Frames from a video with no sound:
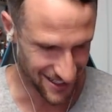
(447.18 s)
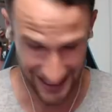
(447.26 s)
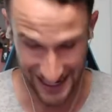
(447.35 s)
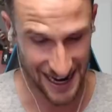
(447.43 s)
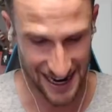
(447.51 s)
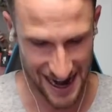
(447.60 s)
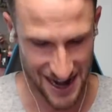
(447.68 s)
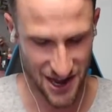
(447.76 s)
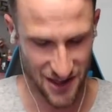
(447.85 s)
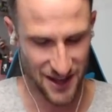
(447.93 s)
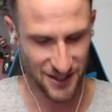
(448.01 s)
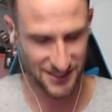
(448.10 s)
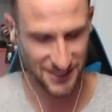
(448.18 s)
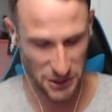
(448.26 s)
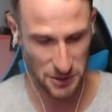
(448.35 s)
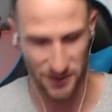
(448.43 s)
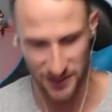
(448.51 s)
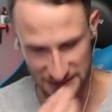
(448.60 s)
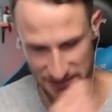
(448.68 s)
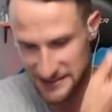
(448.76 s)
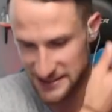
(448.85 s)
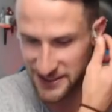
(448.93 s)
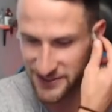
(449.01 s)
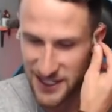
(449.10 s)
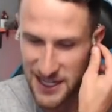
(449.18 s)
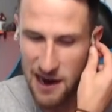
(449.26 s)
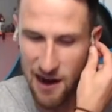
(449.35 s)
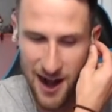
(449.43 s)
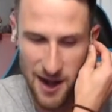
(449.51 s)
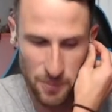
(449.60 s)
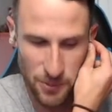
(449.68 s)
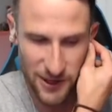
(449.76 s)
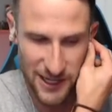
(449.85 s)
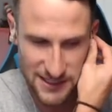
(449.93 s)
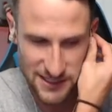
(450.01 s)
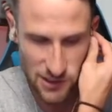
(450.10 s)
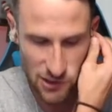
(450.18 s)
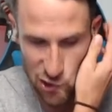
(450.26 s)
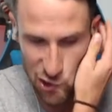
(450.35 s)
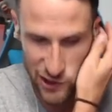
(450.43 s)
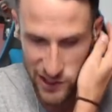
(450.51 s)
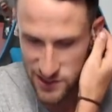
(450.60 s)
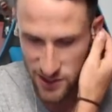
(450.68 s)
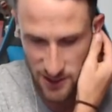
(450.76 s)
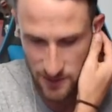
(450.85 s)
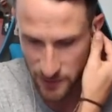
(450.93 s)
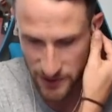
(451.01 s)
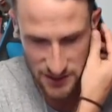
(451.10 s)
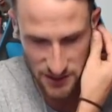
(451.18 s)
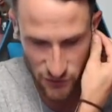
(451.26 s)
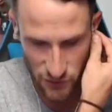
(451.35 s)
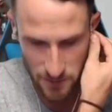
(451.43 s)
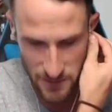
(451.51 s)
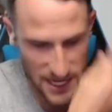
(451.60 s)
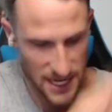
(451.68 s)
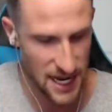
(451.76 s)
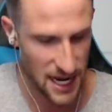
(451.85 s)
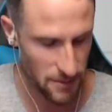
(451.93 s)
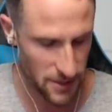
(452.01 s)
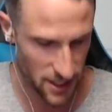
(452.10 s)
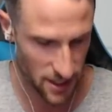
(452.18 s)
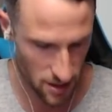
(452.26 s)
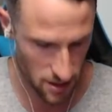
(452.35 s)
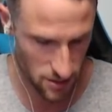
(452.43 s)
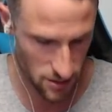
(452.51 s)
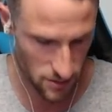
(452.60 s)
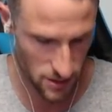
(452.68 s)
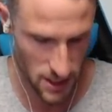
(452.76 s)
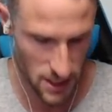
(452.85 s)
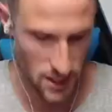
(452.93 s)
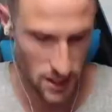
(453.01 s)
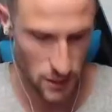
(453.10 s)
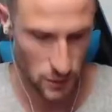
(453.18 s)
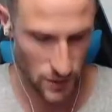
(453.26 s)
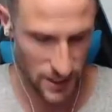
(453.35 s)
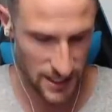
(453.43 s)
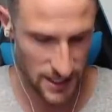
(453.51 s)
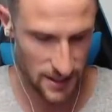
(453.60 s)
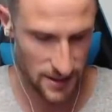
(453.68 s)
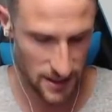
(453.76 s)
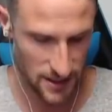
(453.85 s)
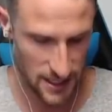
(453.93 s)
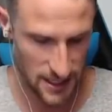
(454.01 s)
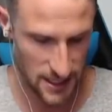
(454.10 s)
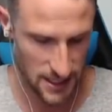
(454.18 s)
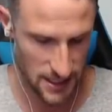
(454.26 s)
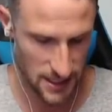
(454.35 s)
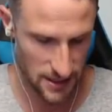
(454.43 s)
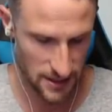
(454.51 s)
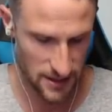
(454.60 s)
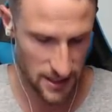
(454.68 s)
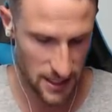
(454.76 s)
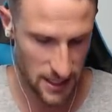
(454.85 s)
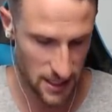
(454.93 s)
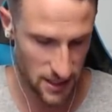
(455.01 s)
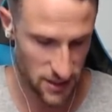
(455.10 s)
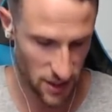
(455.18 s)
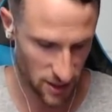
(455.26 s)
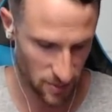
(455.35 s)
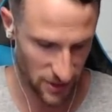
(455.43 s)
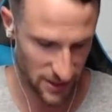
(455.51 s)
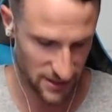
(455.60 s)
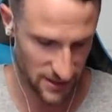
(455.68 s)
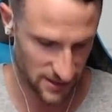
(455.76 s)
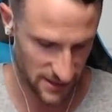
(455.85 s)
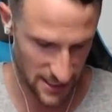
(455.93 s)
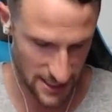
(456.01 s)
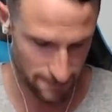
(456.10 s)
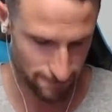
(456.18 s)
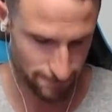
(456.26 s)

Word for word: Yeah, I know that was super expensive. All right, Prince or Dark Prince for me. I'm gonna go with uh, the Dark Prince this time.